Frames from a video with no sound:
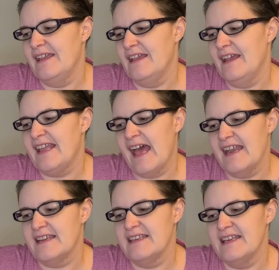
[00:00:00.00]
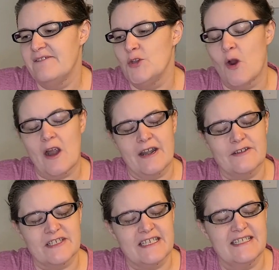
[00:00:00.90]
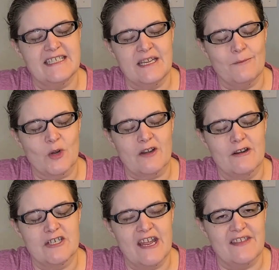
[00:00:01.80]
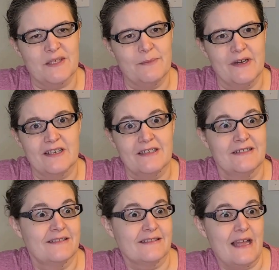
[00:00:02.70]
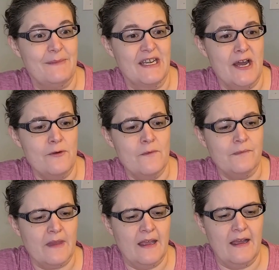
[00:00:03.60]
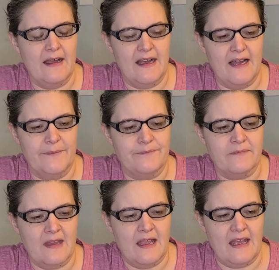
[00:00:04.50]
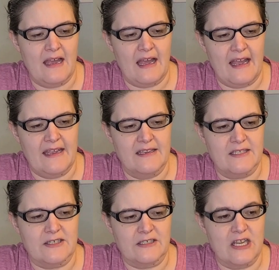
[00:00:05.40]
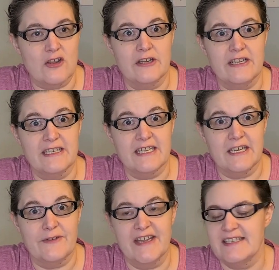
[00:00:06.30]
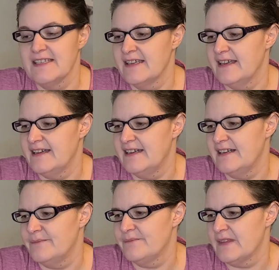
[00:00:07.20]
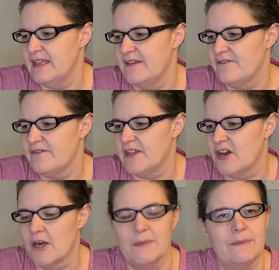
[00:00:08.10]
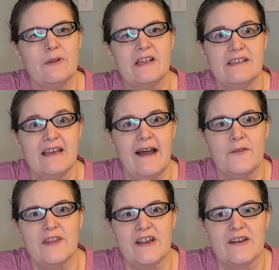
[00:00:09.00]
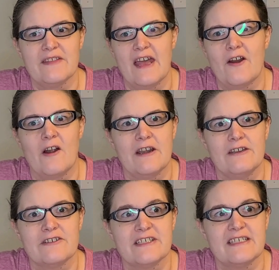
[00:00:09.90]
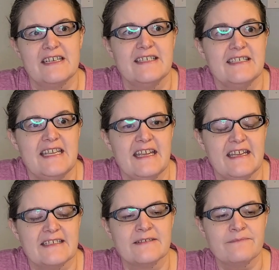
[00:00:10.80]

Again, if you are interested in seeing more Crochet This Book, let me know. I certainly could continue it if there are people out there that are interested in seeing it.